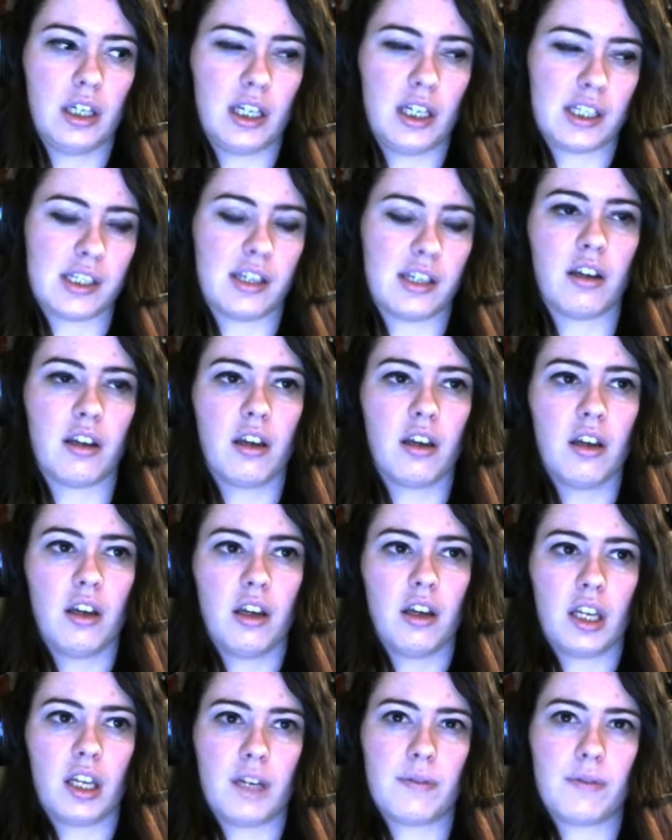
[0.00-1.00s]
It said
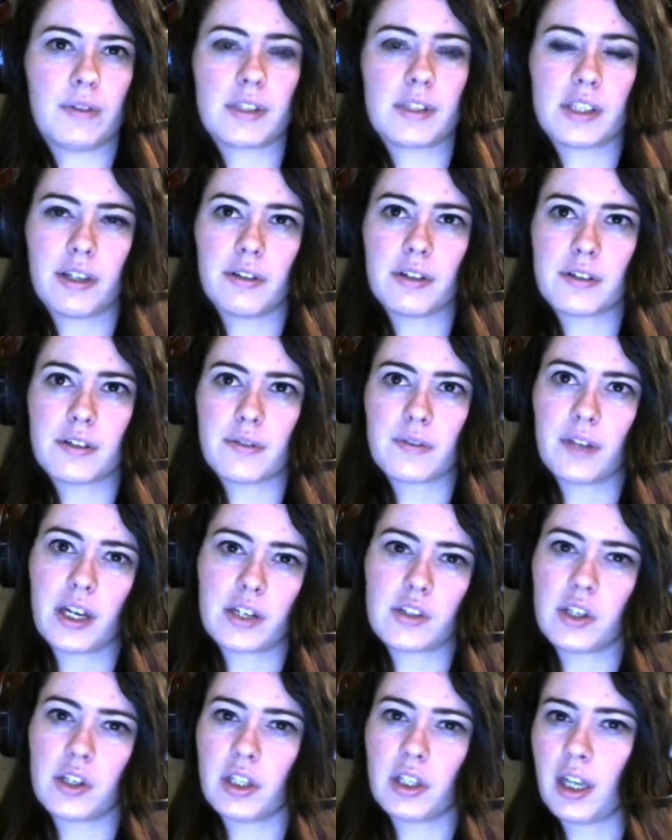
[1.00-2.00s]
if a skill is
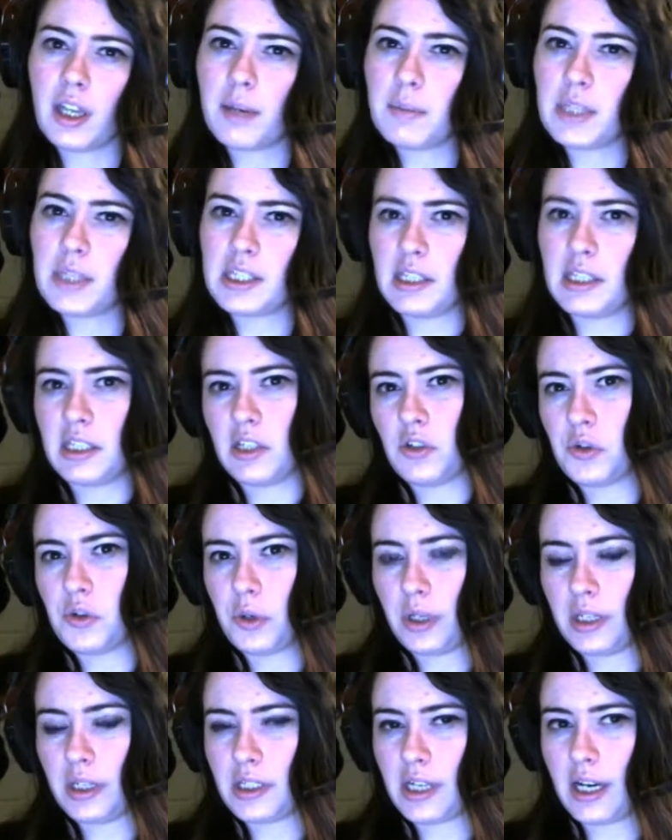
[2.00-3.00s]
flashing, that means it's a
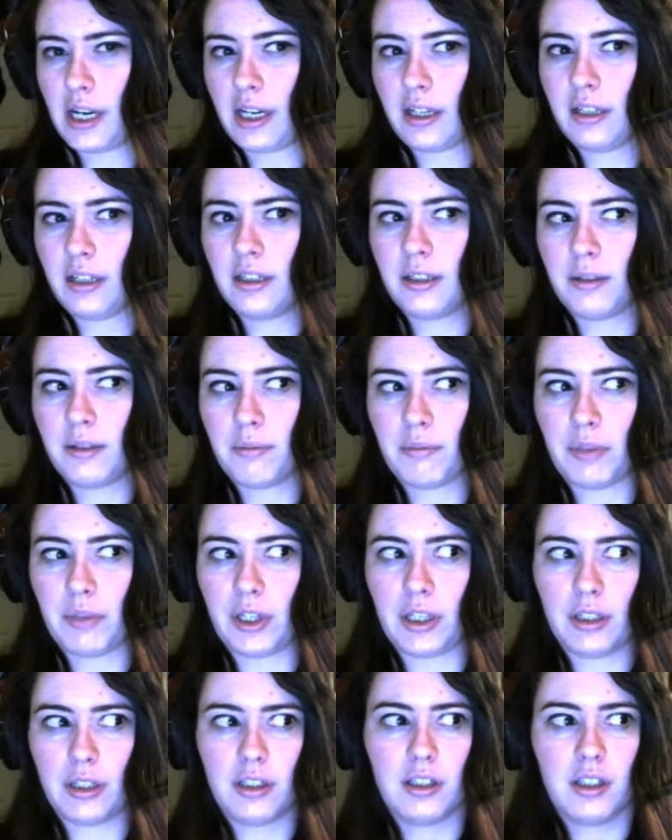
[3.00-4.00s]
joint attack.
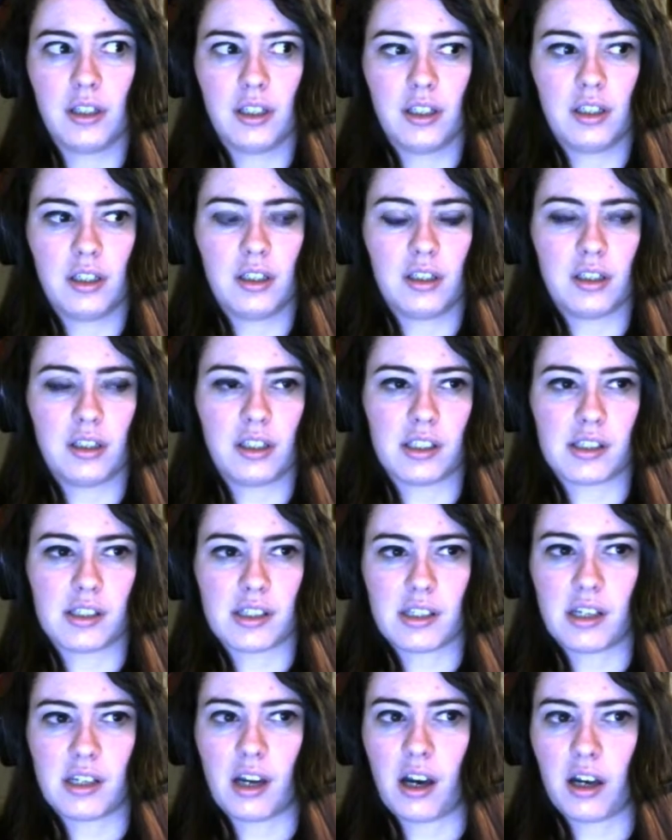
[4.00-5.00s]
But that's
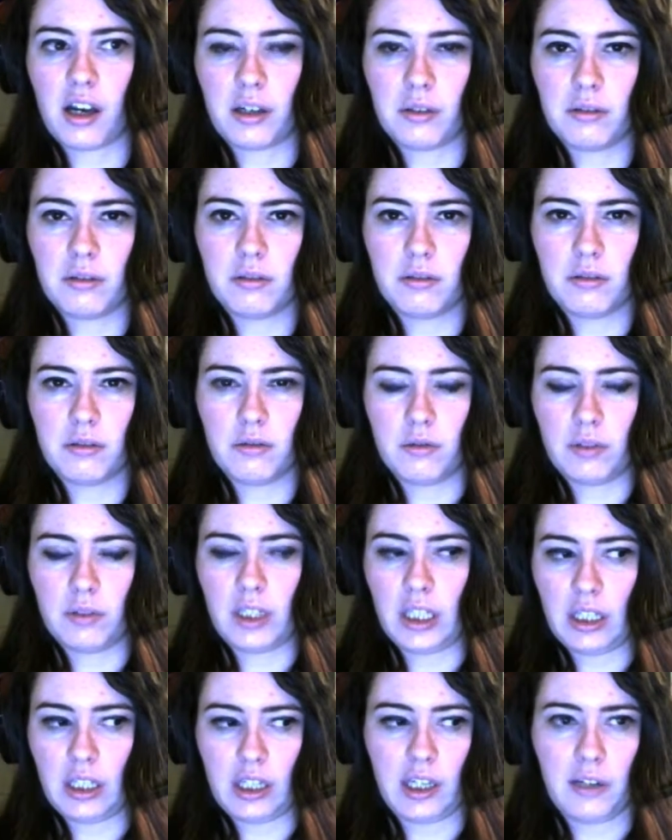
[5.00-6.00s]
not
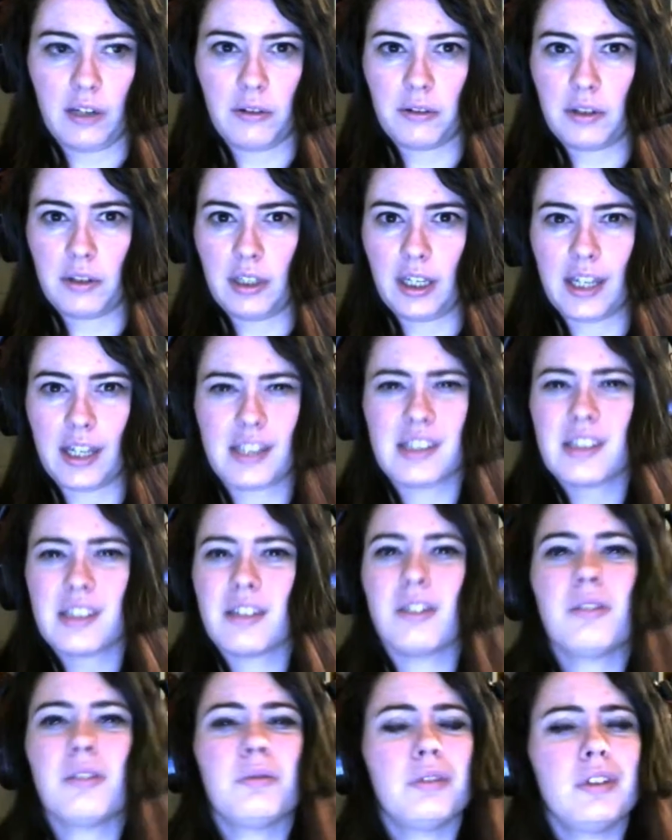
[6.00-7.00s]
it, I don't think. I
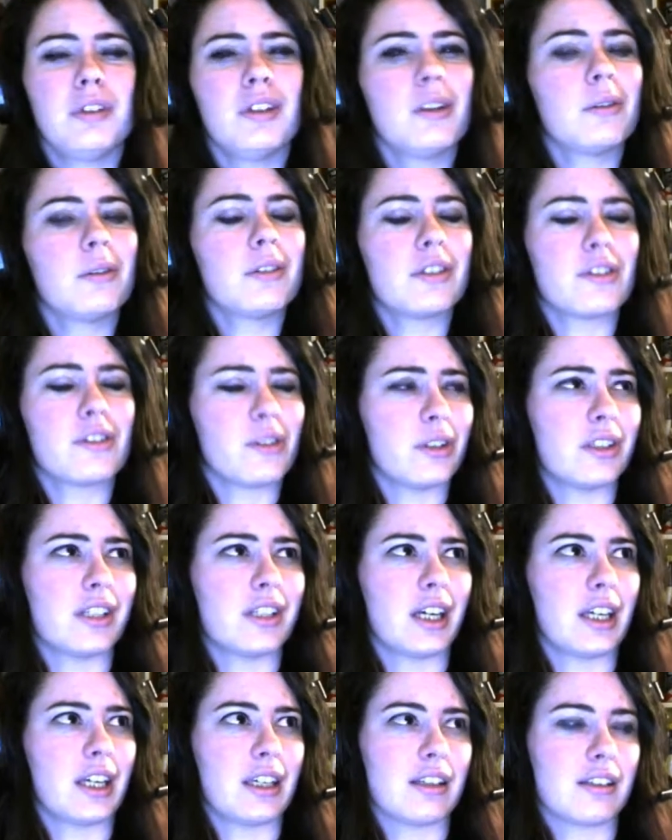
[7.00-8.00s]
still don't really know what a joint
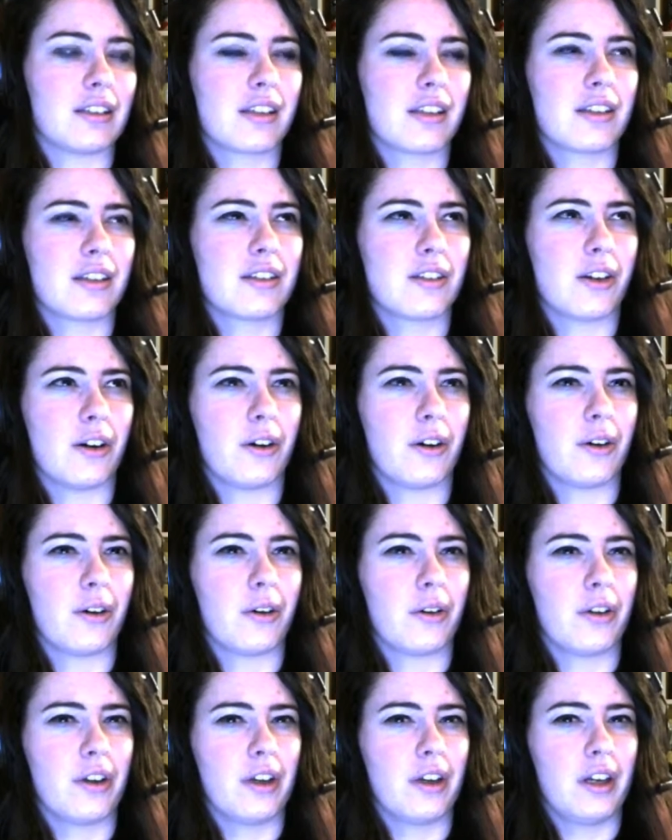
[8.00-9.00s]
attack is.
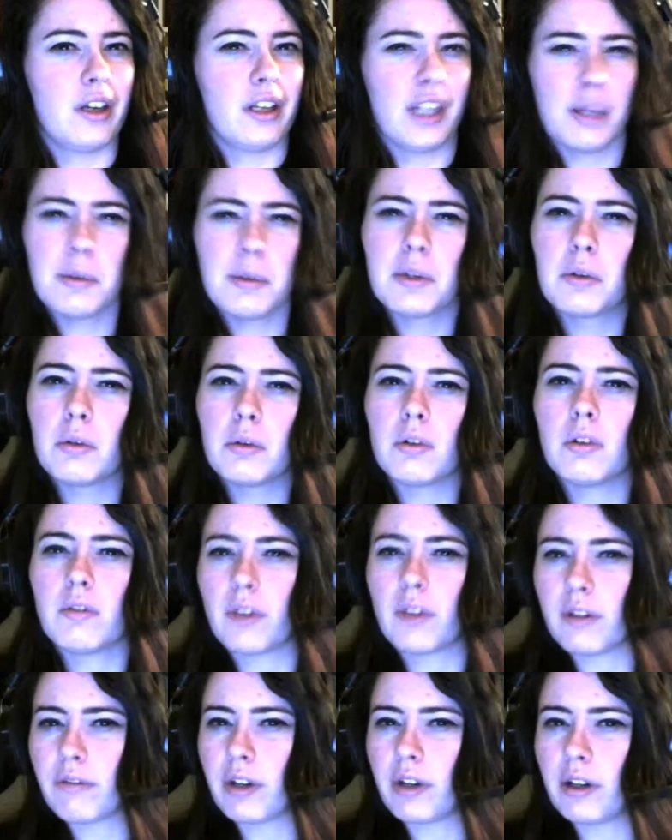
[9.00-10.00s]
So that'd be cool
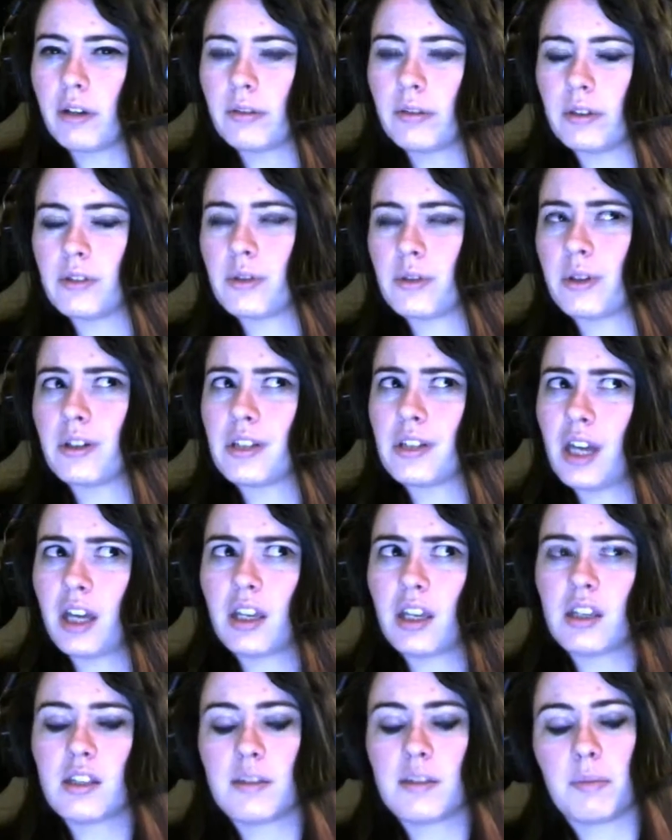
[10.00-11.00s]
if I found out what a joint
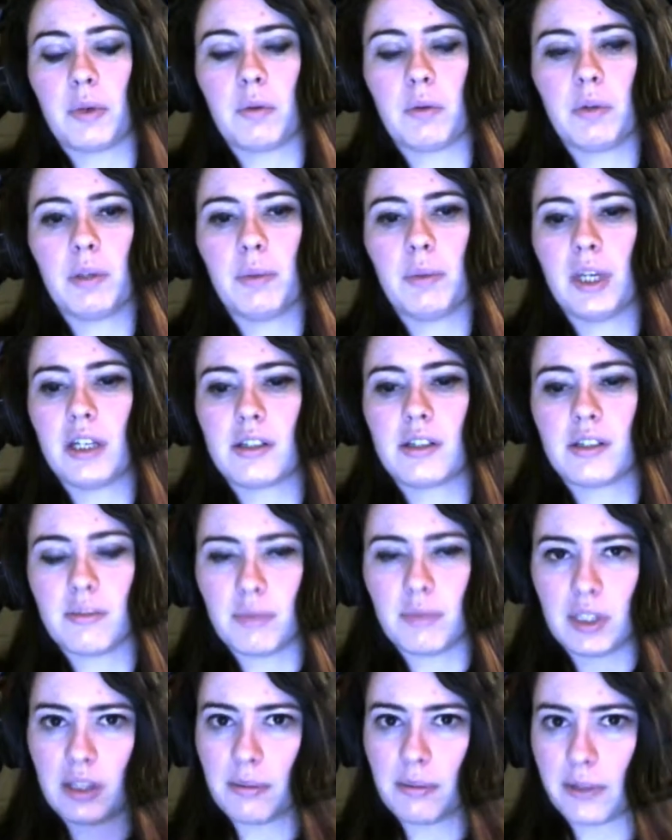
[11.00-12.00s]
attack is, but we managed to
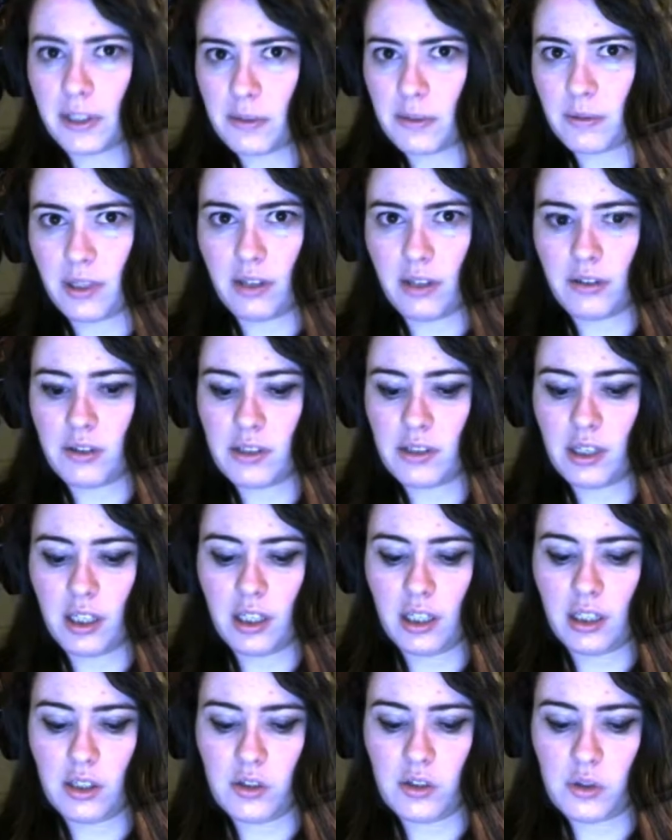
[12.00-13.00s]
beat the boss without using
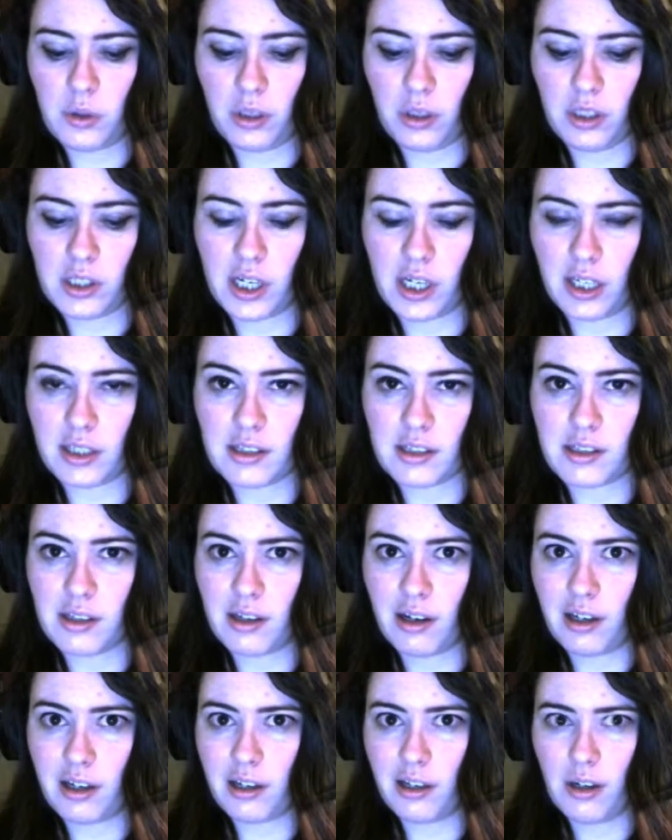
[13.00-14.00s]
any joint attacks
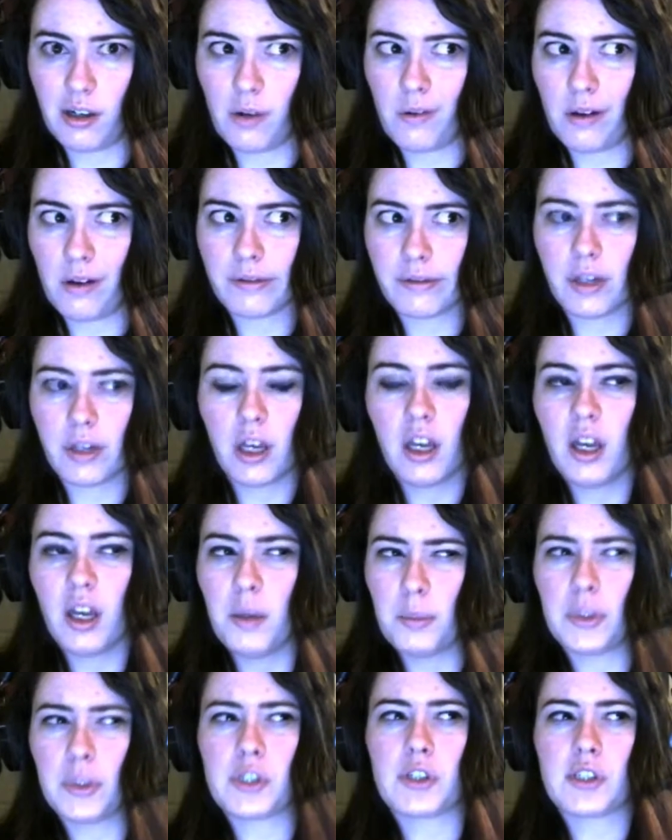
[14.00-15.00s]
that I know of.
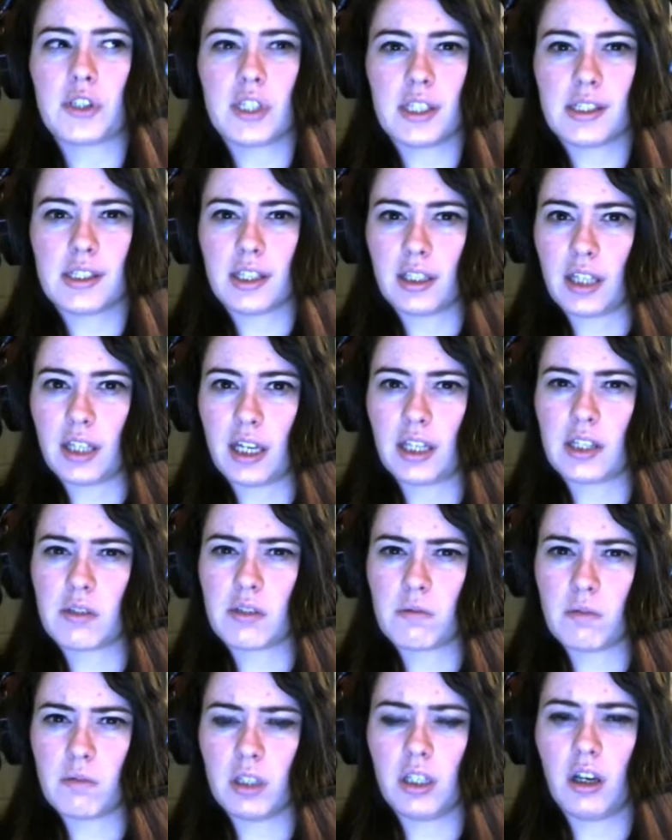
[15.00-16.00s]
But just things like that,
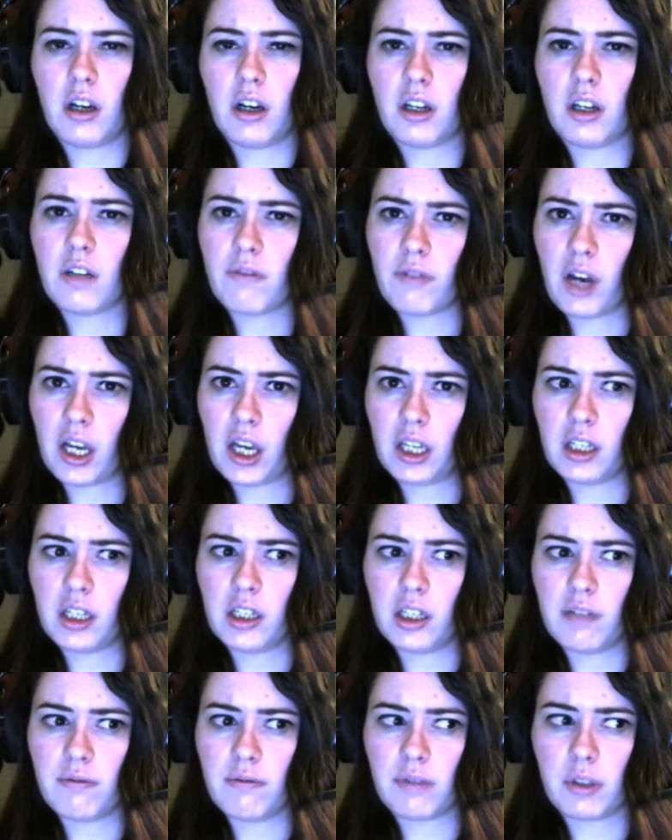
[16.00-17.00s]
it's really hard to find
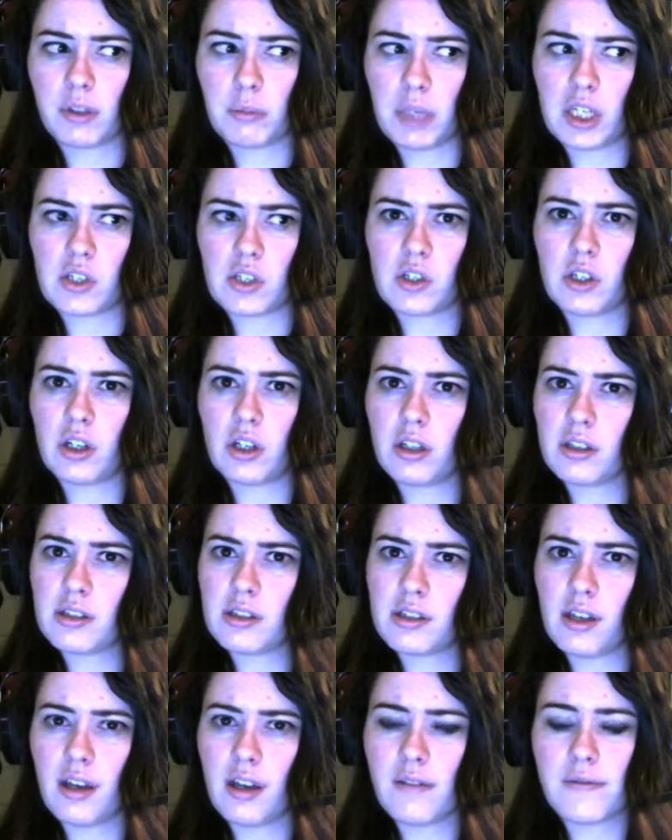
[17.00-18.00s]
information on
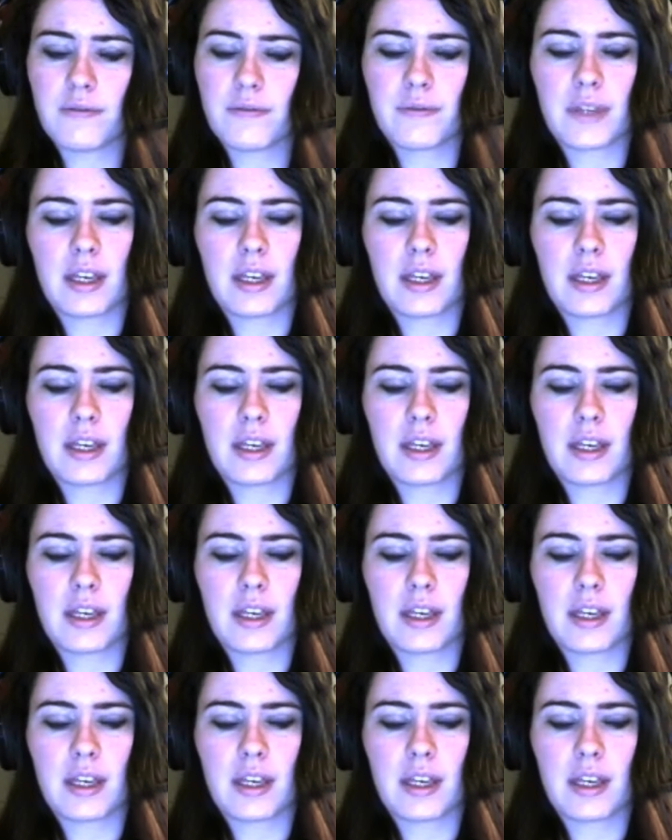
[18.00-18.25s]
stuff.